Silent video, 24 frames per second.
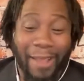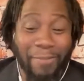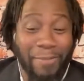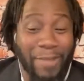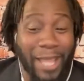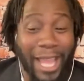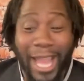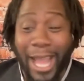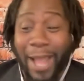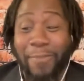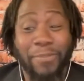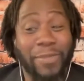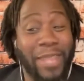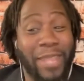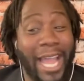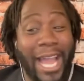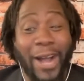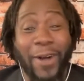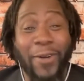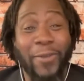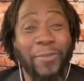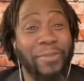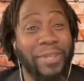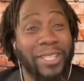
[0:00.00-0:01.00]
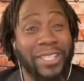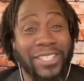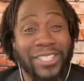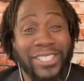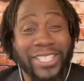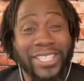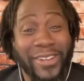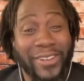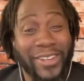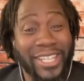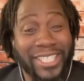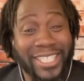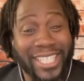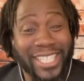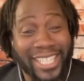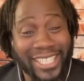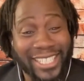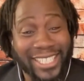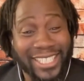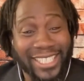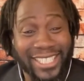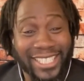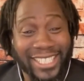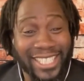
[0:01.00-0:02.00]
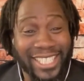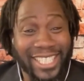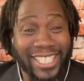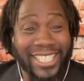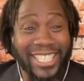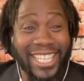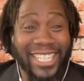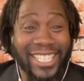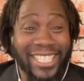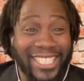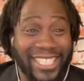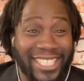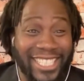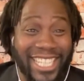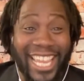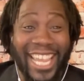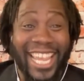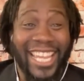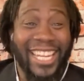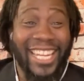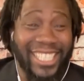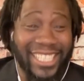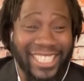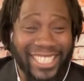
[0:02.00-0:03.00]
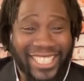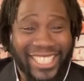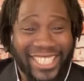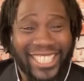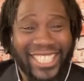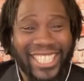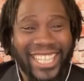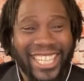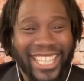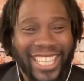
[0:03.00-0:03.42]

I'm now military intelligence and intelligence analyst.